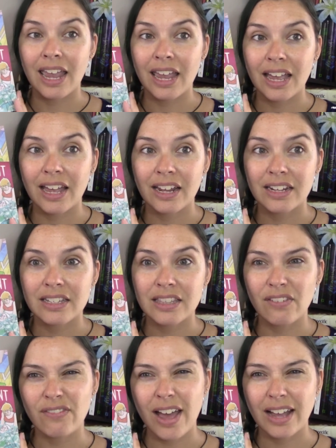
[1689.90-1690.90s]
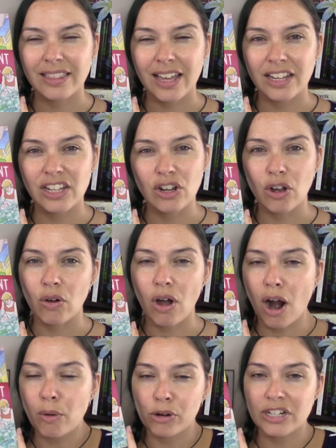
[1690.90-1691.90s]
and the fact that you
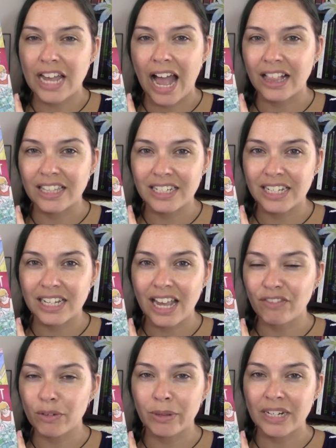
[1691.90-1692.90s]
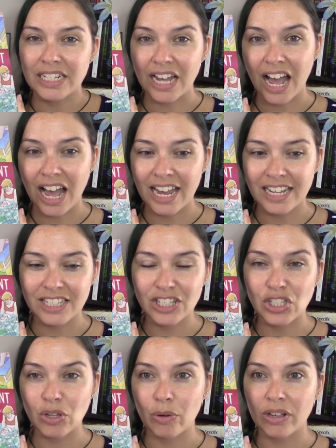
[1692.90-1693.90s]
know our mortality everybody dies
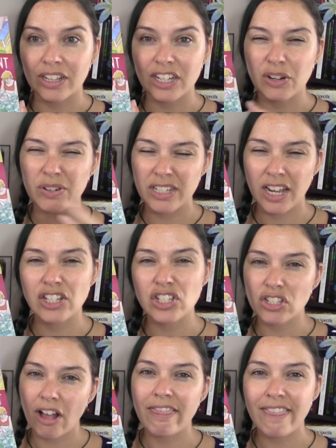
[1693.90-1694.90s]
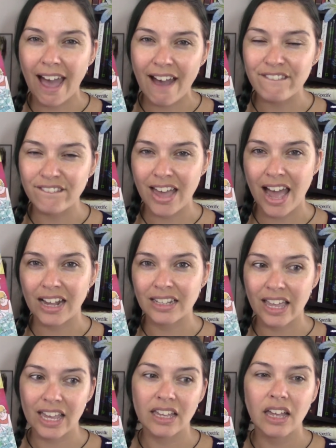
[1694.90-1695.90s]
and so you know it touches on that
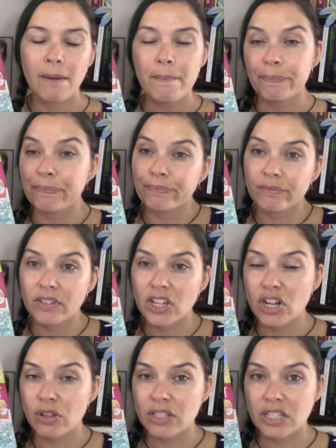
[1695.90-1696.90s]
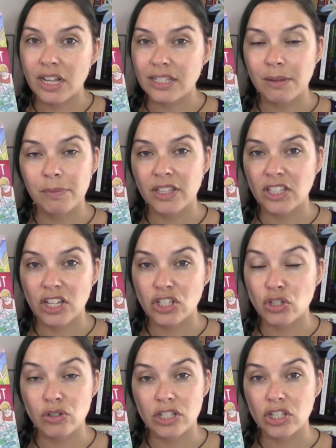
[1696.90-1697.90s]
fact like you know it's not something
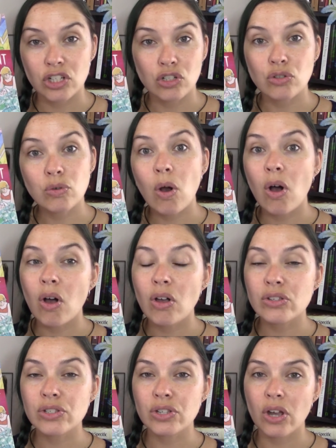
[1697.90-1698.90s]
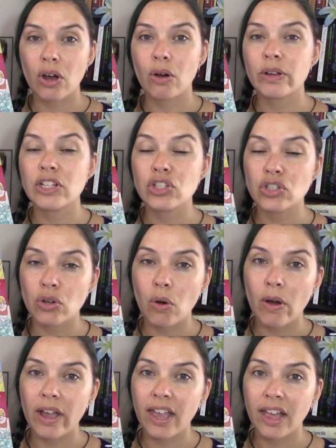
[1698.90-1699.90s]
that you can control so
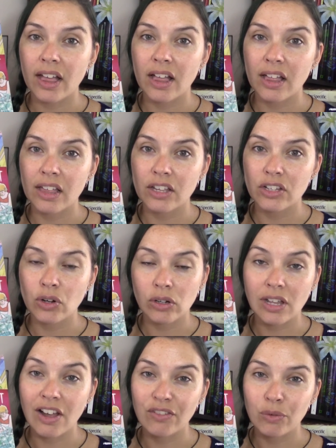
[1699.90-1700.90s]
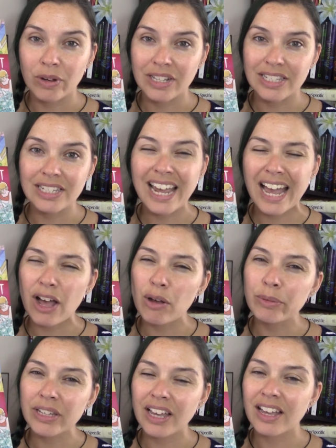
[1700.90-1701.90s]
enjoy your loved ones
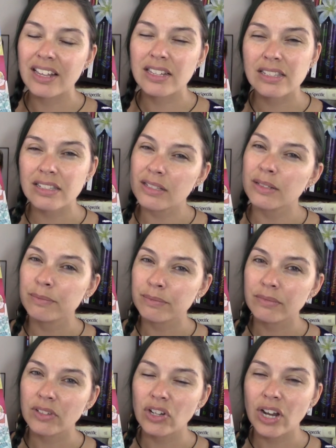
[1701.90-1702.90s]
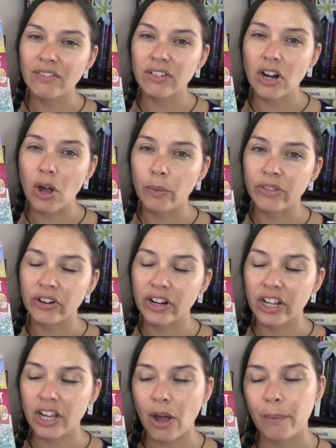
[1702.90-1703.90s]
now because you never know when they're
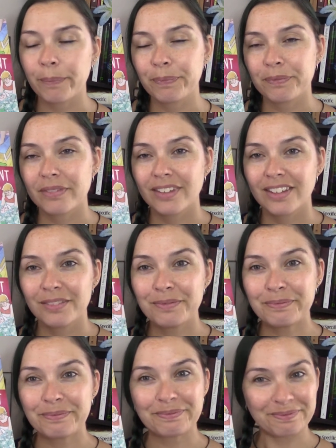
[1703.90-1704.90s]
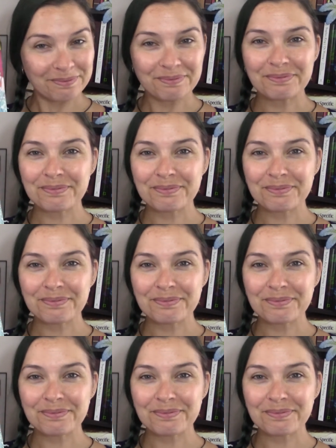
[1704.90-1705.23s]
gonna go hmm